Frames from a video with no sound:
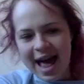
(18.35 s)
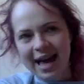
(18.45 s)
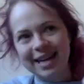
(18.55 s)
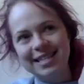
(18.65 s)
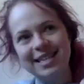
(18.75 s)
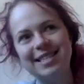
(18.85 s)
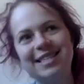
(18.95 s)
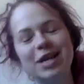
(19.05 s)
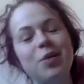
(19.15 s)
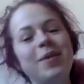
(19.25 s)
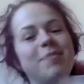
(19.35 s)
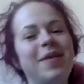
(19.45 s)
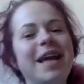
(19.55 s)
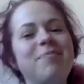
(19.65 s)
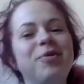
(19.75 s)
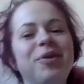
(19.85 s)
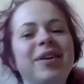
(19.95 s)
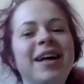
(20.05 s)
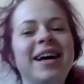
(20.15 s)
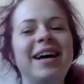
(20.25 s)
And I see so many
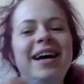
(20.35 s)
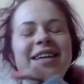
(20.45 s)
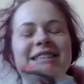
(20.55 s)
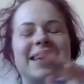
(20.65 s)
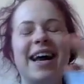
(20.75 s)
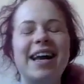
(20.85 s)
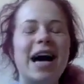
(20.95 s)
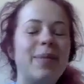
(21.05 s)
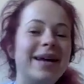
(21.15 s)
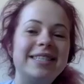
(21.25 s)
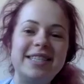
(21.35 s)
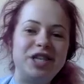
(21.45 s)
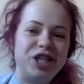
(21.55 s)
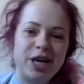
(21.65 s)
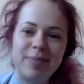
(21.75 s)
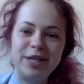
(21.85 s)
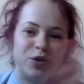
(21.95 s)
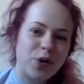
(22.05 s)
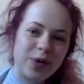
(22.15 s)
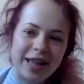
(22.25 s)
people just kind of coming into the gym and
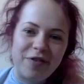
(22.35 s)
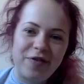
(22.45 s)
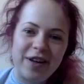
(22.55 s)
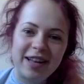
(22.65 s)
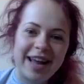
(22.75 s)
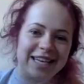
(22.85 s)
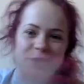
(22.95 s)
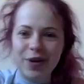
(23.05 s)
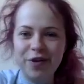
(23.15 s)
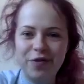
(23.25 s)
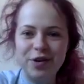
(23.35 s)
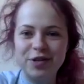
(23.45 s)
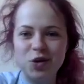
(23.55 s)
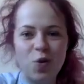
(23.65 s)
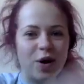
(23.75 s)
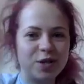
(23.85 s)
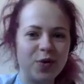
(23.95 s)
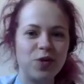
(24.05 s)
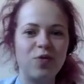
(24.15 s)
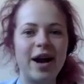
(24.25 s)
doing what they feel like, doing a few squats
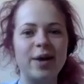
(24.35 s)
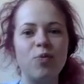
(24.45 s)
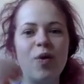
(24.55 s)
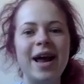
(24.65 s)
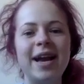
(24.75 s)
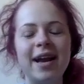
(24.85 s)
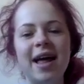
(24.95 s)
with a random weight.